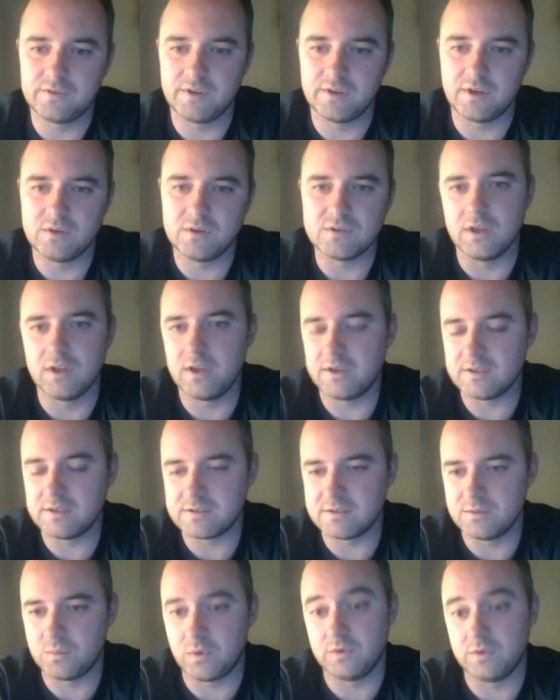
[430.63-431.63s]
for those
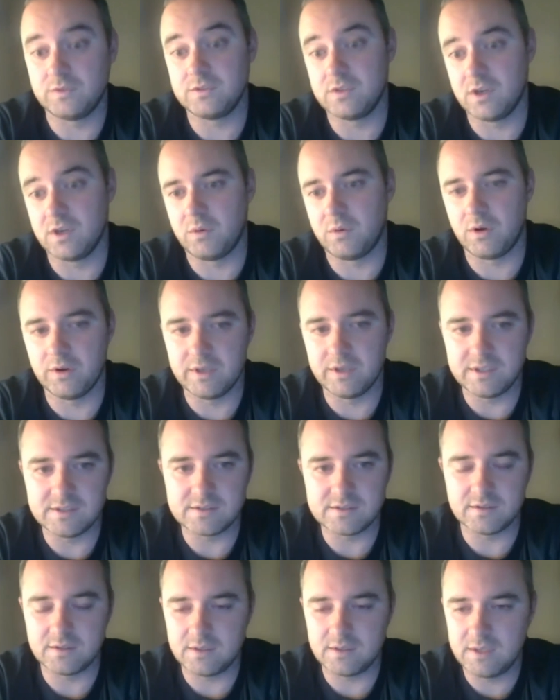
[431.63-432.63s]
learners that want to go on
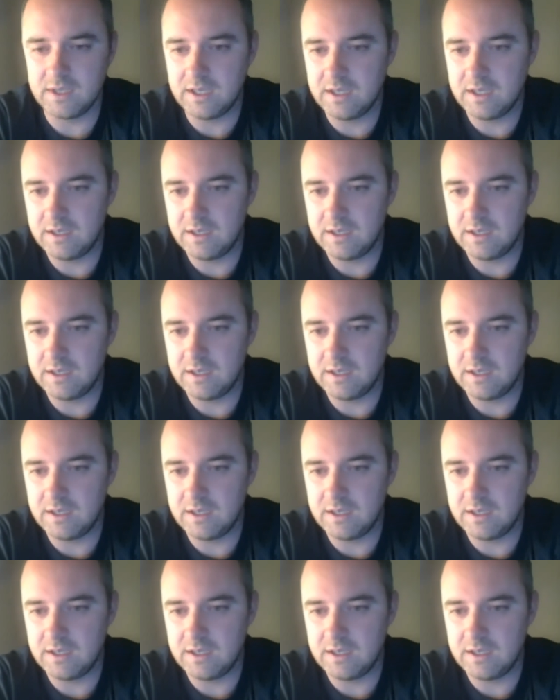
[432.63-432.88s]
into the